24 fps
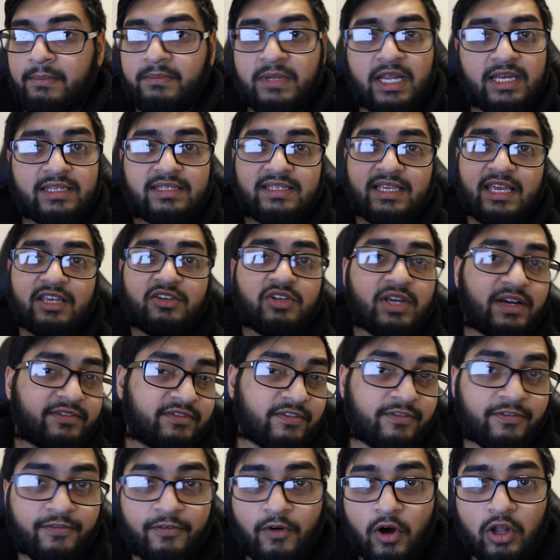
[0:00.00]
I'm not saying you have
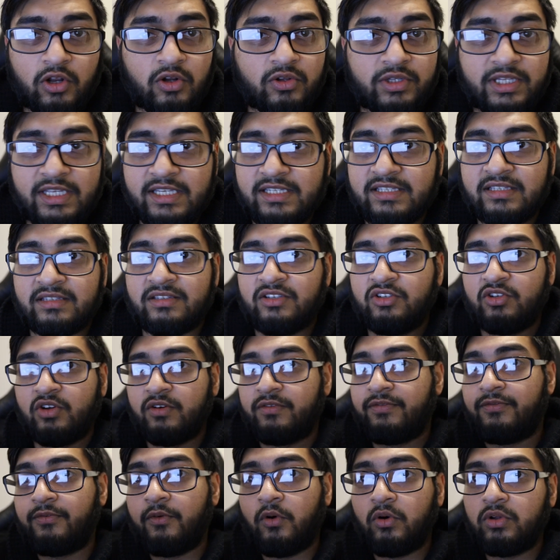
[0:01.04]
to follow this, you
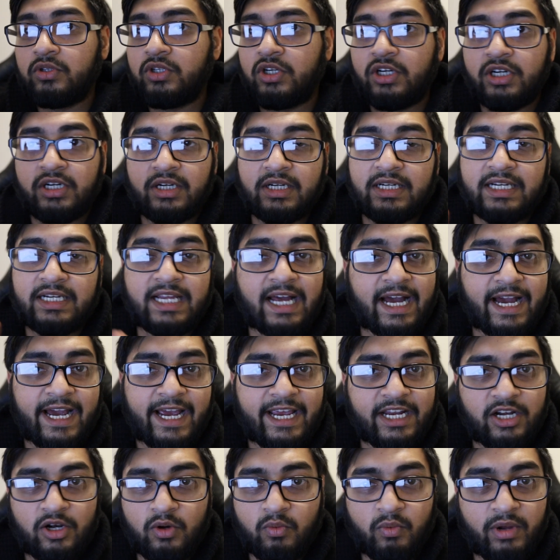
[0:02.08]
know, folder
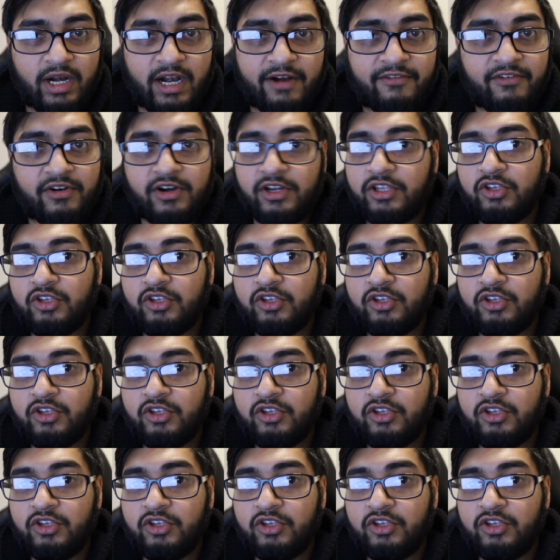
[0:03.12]
guide or whatever.